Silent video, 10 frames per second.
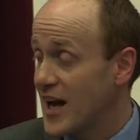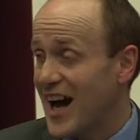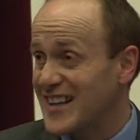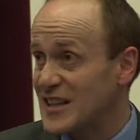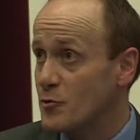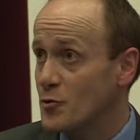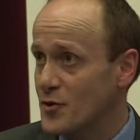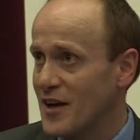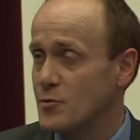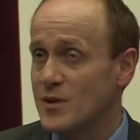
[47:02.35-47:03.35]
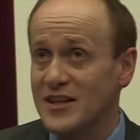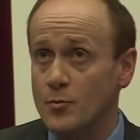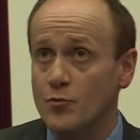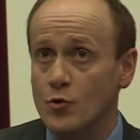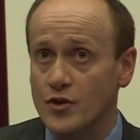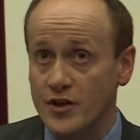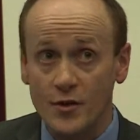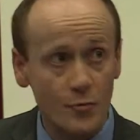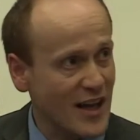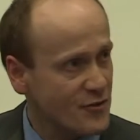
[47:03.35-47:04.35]
I think we also have to be a little broader.
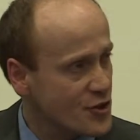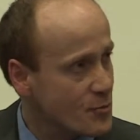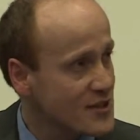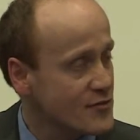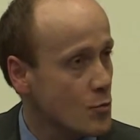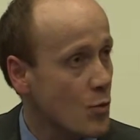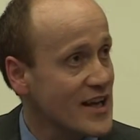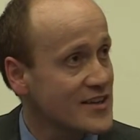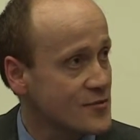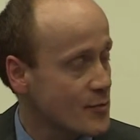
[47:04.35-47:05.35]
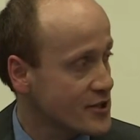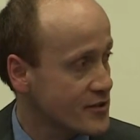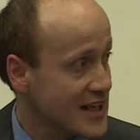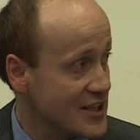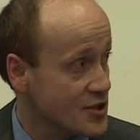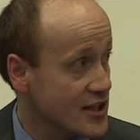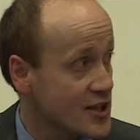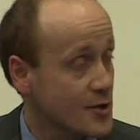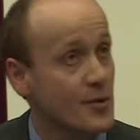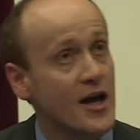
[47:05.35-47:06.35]
We have so many different ways of measuring national income.